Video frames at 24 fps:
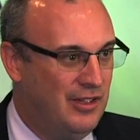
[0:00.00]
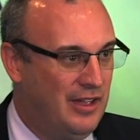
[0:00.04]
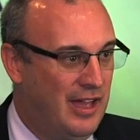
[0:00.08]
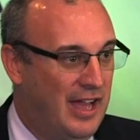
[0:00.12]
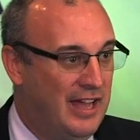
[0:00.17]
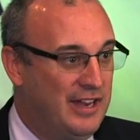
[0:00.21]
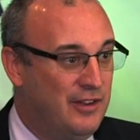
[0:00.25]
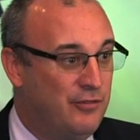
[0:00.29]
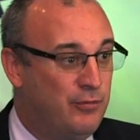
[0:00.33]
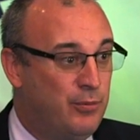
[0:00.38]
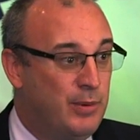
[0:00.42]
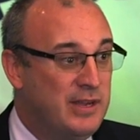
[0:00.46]

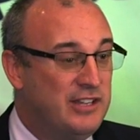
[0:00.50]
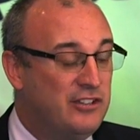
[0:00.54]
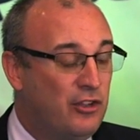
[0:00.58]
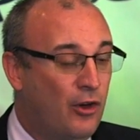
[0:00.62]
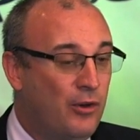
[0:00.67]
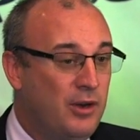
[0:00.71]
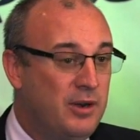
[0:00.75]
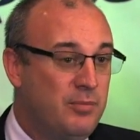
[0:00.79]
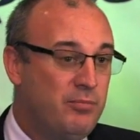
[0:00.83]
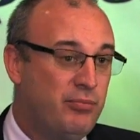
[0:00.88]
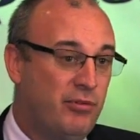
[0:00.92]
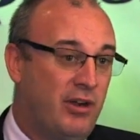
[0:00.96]
And if we
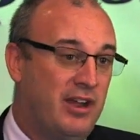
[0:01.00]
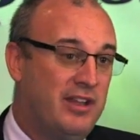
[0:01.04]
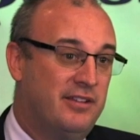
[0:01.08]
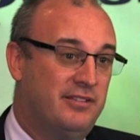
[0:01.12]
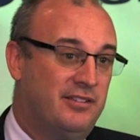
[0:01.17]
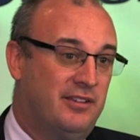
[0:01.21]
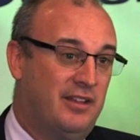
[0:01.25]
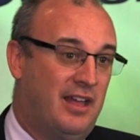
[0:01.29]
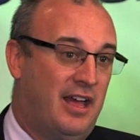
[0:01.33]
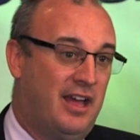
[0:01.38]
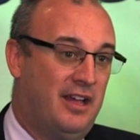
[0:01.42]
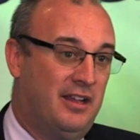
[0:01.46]
don't
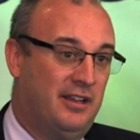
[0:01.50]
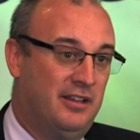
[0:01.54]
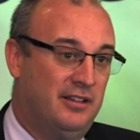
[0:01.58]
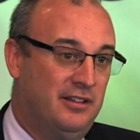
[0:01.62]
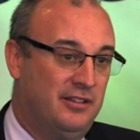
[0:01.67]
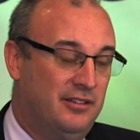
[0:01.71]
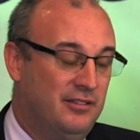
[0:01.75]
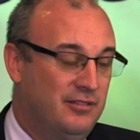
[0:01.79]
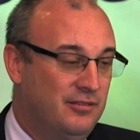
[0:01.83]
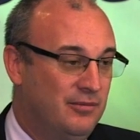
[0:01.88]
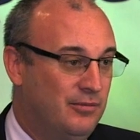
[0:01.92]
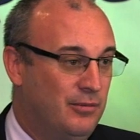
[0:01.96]
embrace that,
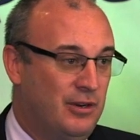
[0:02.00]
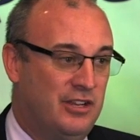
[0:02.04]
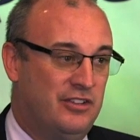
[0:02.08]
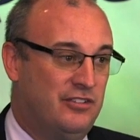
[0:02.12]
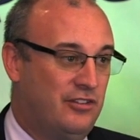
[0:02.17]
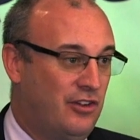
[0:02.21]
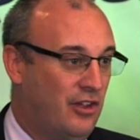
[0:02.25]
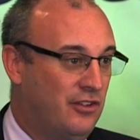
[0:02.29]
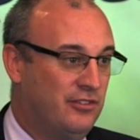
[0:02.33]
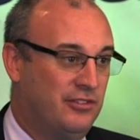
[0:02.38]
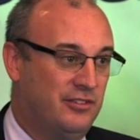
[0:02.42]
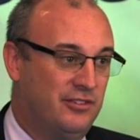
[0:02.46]
we
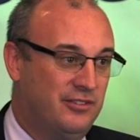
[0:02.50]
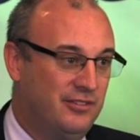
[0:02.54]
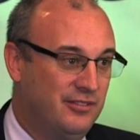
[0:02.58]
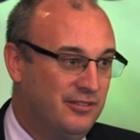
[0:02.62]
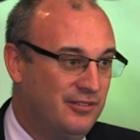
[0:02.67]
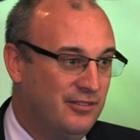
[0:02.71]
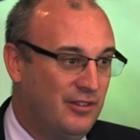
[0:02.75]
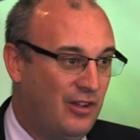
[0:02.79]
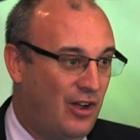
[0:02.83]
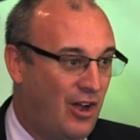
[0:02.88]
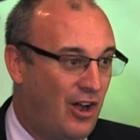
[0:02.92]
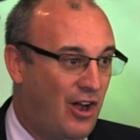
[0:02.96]
just
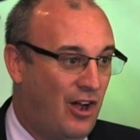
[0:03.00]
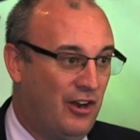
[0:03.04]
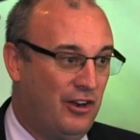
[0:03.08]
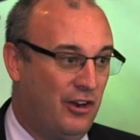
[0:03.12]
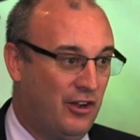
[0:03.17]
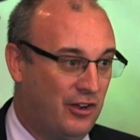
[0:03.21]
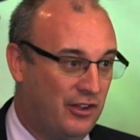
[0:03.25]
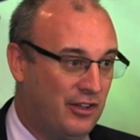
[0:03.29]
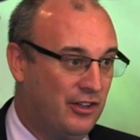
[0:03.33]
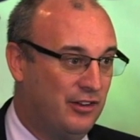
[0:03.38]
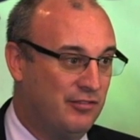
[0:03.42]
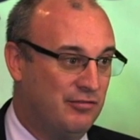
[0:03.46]
are
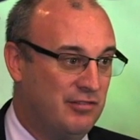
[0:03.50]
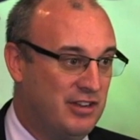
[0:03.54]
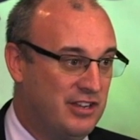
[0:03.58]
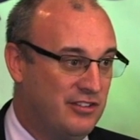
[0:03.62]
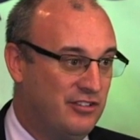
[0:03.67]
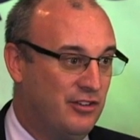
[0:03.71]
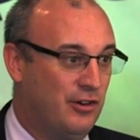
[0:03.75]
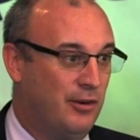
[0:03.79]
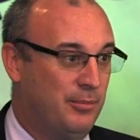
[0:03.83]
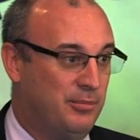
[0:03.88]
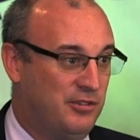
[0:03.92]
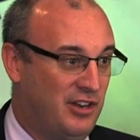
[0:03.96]
not going to
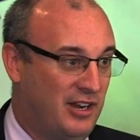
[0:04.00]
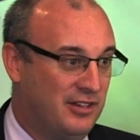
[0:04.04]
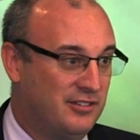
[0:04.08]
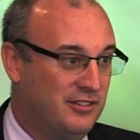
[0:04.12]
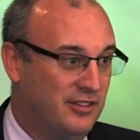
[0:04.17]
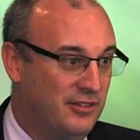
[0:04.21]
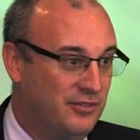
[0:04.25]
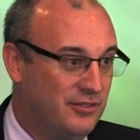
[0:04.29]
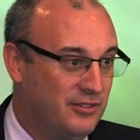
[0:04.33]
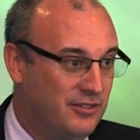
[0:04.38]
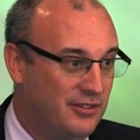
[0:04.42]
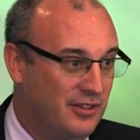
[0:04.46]
reach our
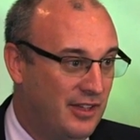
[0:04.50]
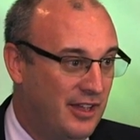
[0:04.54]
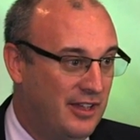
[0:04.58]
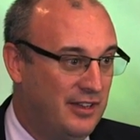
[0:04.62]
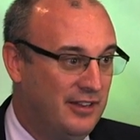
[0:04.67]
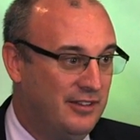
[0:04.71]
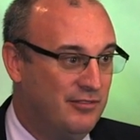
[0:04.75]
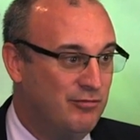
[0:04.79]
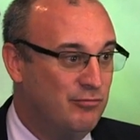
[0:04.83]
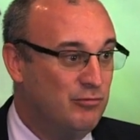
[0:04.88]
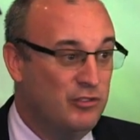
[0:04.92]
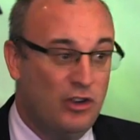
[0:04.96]
objectives.
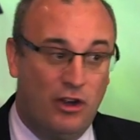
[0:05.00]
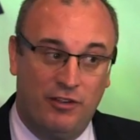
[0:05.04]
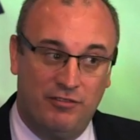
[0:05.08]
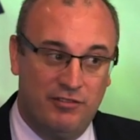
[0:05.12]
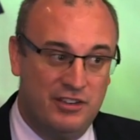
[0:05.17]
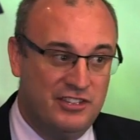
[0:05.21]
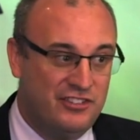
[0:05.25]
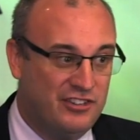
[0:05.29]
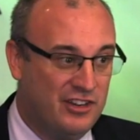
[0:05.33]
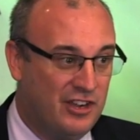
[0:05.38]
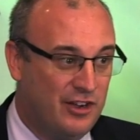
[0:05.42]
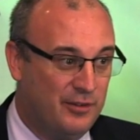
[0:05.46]
And not
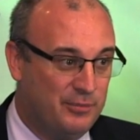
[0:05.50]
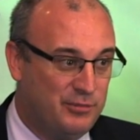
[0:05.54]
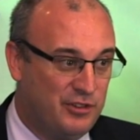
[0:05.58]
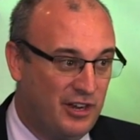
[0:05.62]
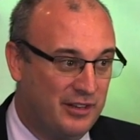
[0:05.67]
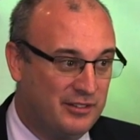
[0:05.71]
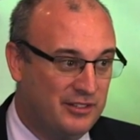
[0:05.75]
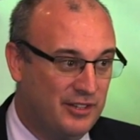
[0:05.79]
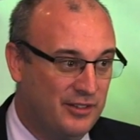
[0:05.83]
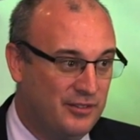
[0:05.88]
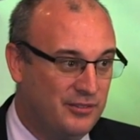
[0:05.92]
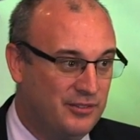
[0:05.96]
reaching
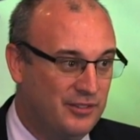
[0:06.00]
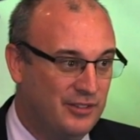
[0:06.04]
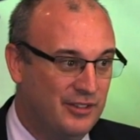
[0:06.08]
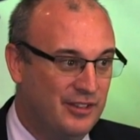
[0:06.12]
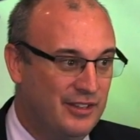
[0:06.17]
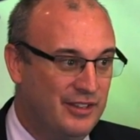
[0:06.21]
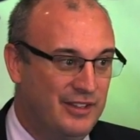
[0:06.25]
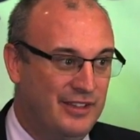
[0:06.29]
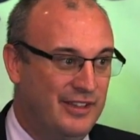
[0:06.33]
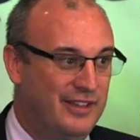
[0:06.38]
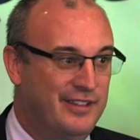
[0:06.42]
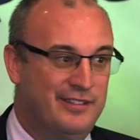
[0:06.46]
objectives
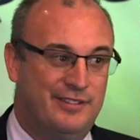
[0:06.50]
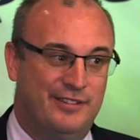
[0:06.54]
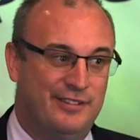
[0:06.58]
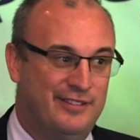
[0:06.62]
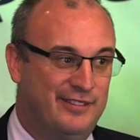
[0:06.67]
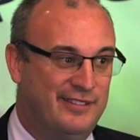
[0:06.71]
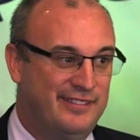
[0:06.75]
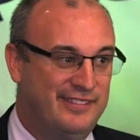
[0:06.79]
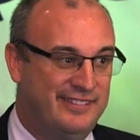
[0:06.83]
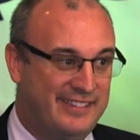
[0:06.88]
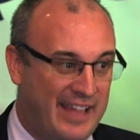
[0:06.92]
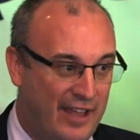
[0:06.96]

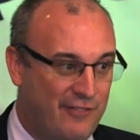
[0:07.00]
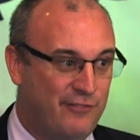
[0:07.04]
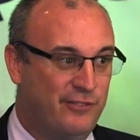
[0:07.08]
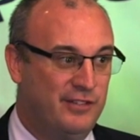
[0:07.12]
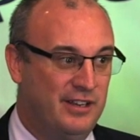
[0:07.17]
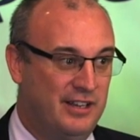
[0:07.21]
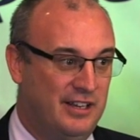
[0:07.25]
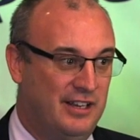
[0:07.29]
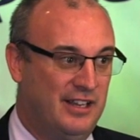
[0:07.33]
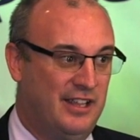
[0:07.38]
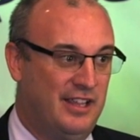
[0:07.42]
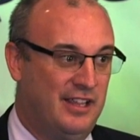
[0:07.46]
is
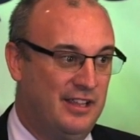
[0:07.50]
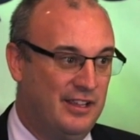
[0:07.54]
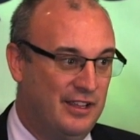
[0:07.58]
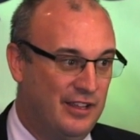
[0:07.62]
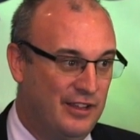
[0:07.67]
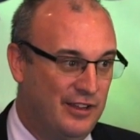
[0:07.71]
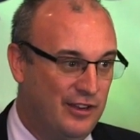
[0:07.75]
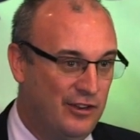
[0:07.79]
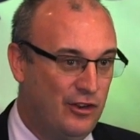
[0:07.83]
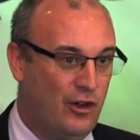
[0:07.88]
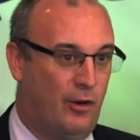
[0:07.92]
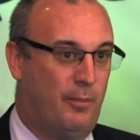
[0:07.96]
definitely
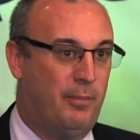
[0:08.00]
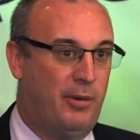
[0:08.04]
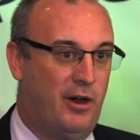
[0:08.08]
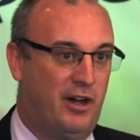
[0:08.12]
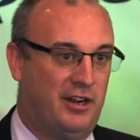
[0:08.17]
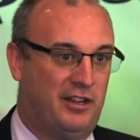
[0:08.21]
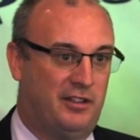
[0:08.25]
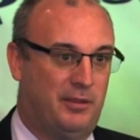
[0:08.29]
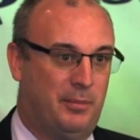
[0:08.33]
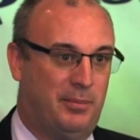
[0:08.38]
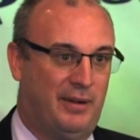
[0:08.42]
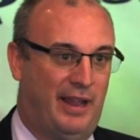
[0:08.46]
not
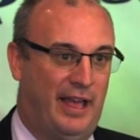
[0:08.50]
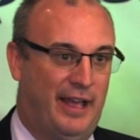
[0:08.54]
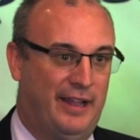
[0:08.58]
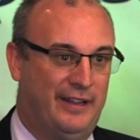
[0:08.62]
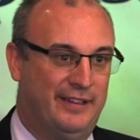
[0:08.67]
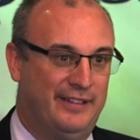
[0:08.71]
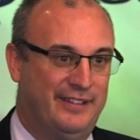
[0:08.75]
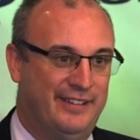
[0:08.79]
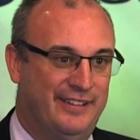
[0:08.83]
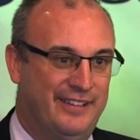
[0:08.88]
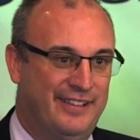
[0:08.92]
part of the plan.